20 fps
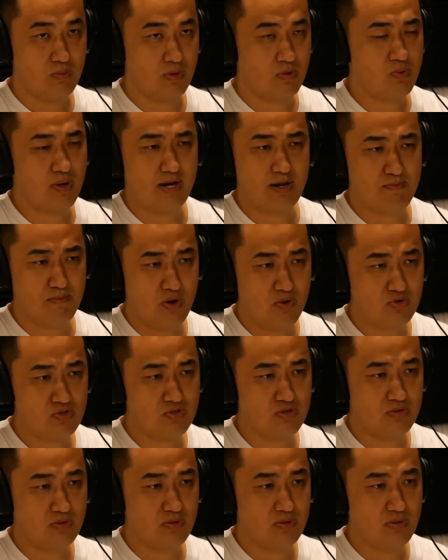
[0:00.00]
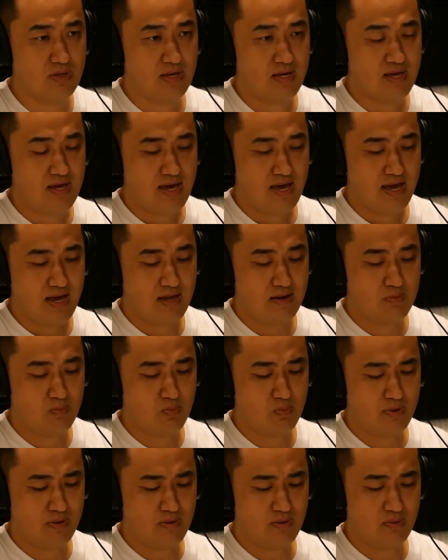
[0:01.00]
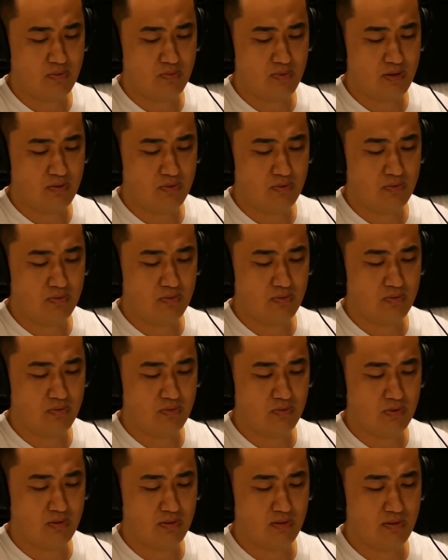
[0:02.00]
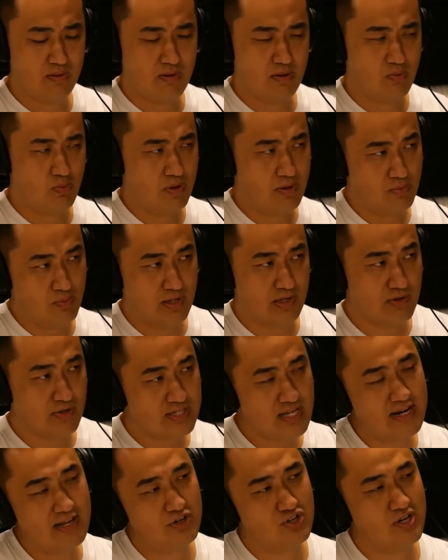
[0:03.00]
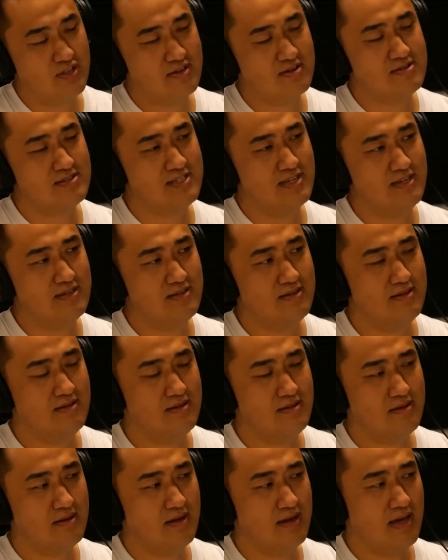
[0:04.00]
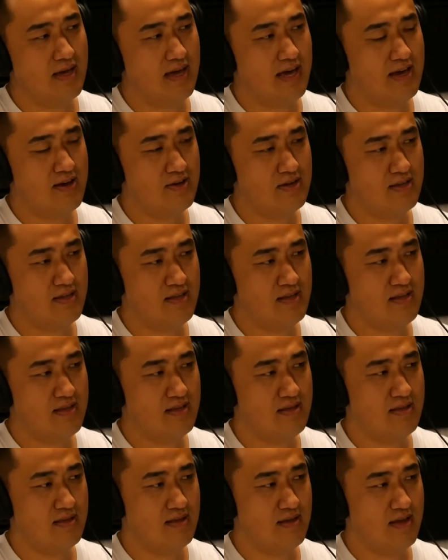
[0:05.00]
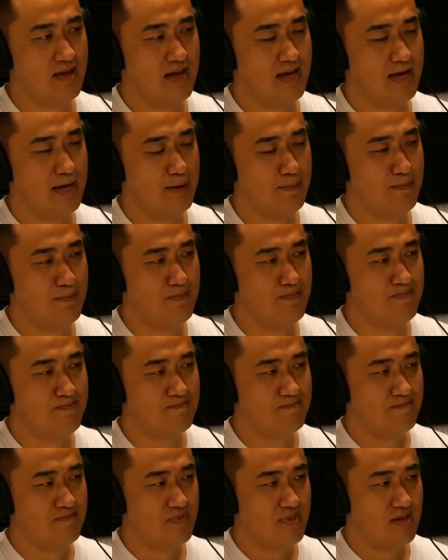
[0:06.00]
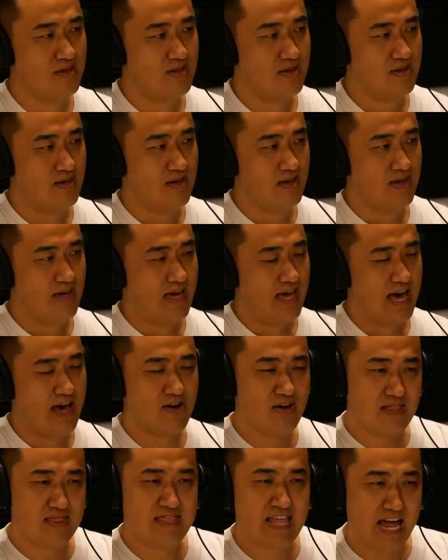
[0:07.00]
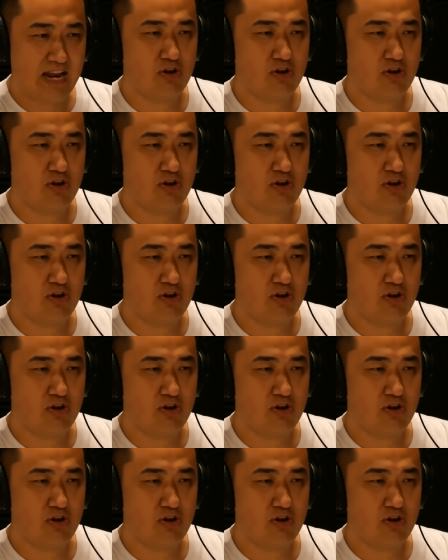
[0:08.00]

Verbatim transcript: were quite emotional, and we we all uh, we, we looked at each other and said, "How can um, how can